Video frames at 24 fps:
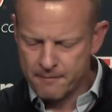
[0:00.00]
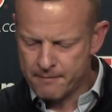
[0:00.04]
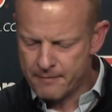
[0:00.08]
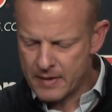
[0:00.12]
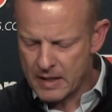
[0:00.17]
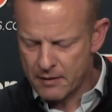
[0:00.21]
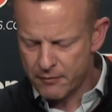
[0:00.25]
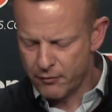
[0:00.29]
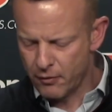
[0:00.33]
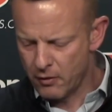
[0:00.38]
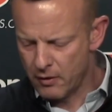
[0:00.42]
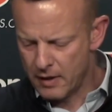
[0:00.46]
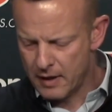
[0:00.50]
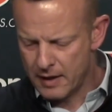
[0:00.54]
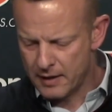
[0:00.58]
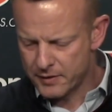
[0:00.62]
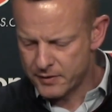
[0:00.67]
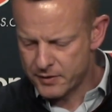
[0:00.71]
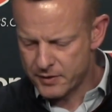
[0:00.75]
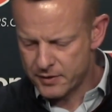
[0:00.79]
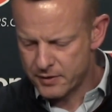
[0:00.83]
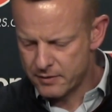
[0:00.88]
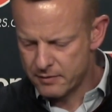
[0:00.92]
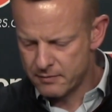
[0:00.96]
for
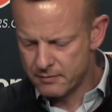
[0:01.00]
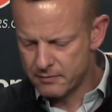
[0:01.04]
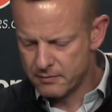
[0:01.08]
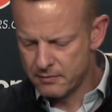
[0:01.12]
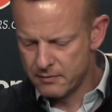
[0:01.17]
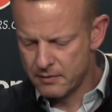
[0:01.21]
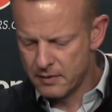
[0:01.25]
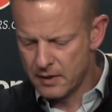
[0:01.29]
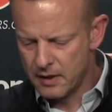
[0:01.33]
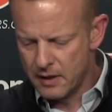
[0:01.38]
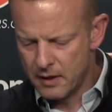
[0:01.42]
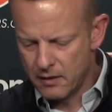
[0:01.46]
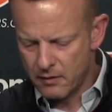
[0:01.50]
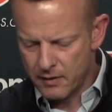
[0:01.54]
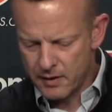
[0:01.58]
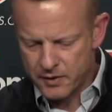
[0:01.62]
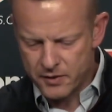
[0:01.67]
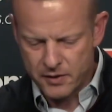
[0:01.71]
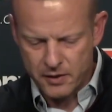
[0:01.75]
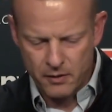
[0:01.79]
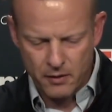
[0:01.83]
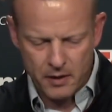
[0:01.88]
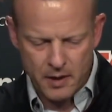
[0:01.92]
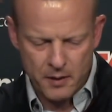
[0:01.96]
us, you know, it
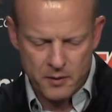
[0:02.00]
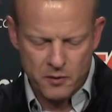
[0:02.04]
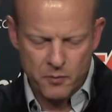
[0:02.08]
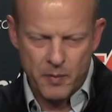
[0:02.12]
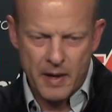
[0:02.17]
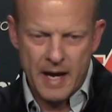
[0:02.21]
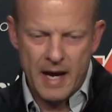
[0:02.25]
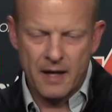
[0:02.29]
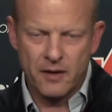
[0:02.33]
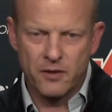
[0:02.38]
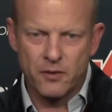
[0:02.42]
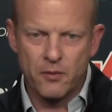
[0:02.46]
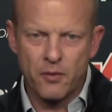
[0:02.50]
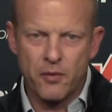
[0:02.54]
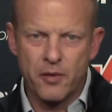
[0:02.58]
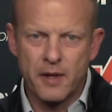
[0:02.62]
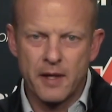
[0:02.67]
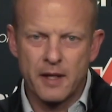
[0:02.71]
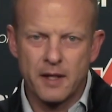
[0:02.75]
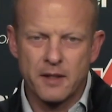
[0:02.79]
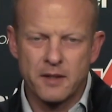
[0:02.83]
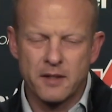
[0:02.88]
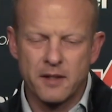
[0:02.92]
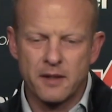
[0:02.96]
still comes back to
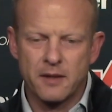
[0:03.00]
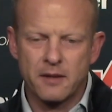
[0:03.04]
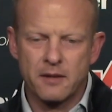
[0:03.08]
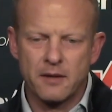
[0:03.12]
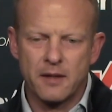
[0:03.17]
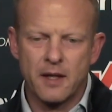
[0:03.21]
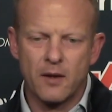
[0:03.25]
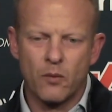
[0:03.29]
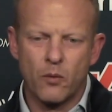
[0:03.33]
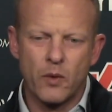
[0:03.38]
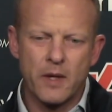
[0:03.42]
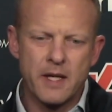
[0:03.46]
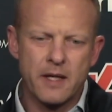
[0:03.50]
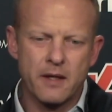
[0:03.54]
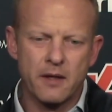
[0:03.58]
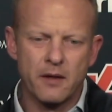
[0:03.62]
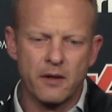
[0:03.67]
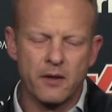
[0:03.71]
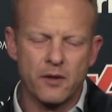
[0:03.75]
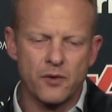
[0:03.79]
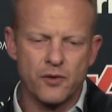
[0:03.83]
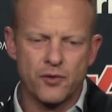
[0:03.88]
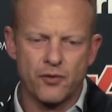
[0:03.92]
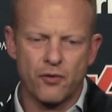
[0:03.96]
things that we can
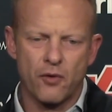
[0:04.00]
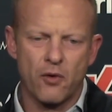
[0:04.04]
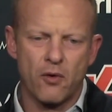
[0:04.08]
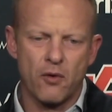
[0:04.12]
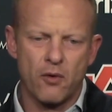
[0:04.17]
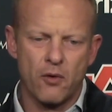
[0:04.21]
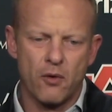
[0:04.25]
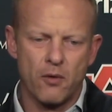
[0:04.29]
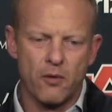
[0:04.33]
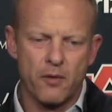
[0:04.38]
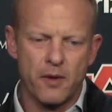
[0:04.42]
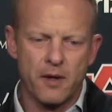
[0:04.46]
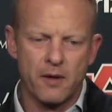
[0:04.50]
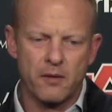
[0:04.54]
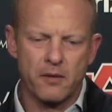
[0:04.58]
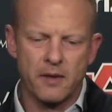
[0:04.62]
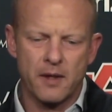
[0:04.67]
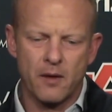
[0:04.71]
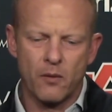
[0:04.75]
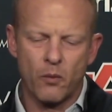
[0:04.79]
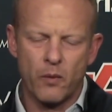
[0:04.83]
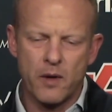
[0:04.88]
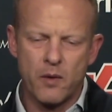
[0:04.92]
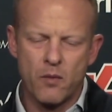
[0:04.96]
control, that
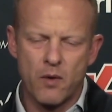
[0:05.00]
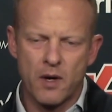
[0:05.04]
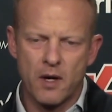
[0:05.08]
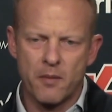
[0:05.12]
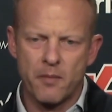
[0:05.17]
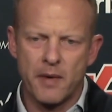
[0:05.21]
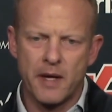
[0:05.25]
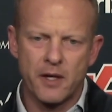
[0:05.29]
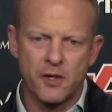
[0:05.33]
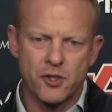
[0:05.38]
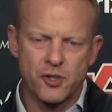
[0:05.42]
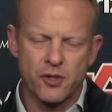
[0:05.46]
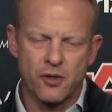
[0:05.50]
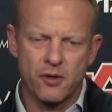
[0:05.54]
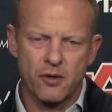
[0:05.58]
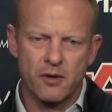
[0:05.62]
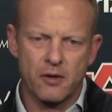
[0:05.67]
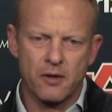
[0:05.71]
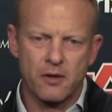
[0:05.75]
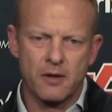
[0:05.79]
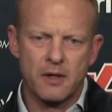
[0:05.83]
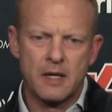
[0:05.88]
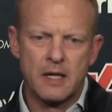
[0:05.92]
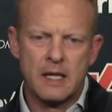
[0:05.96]
we want to make
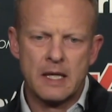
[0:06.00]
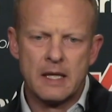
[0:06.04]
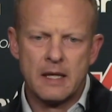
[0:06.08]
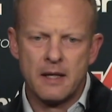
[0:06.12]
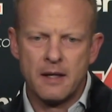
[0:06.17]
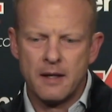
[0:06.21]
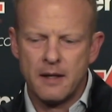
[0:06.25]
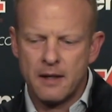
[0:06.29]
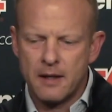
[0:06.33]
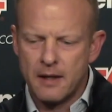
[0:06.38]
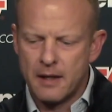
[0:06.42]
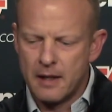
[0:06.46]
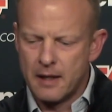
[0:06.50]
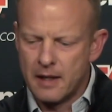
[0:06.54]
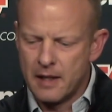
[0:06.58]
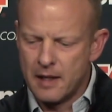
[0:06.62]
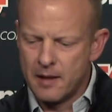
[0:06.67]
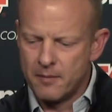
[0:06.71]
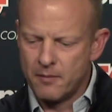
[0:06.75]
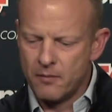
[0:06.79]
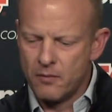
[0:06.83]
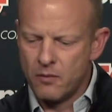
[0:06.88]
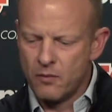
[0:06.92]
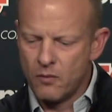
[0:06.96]
sure
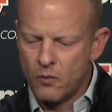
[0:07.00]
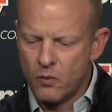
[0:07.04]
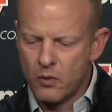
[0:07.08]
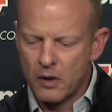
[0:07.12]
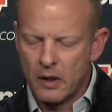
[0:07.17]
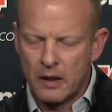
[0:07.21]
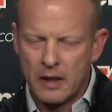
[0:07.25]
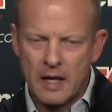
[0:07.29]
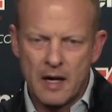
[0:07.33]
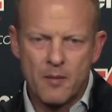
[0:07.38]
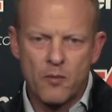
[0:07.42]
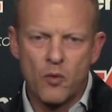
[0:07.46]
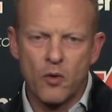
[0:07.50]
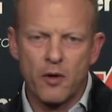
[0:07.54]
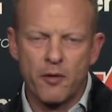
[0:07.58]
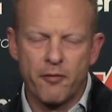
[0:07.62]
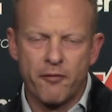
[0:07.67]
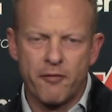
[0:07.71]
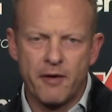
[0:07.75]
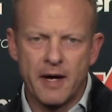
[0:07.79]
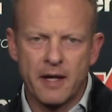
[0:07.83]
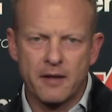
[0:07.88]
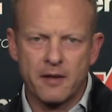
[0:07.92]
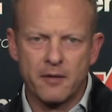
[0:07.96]
we're a lot more
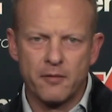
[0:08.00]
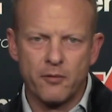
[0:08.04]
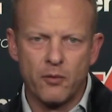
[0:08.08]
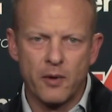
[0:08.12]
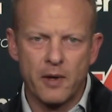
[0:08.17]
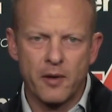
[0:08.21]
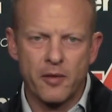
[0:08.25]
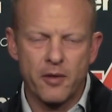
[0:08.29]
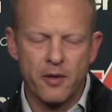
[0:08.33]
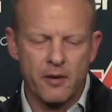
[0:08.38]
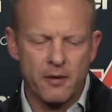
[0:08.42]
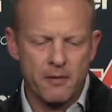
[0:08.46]
effective with